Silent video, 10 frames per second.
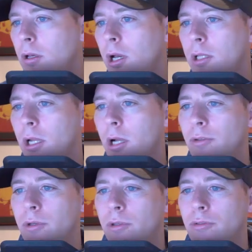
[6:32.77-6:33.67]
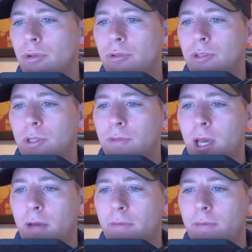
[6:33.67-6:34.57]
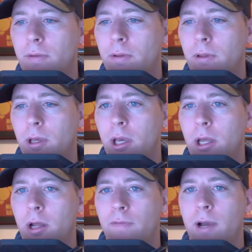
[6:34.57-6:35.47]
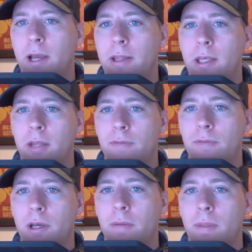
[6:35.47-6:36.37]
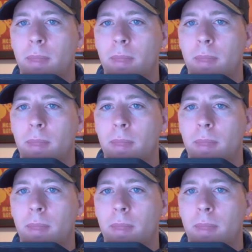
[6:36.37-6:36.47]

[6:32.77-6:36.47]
and then I'll do Control-Shift-F, and I'll find the invite.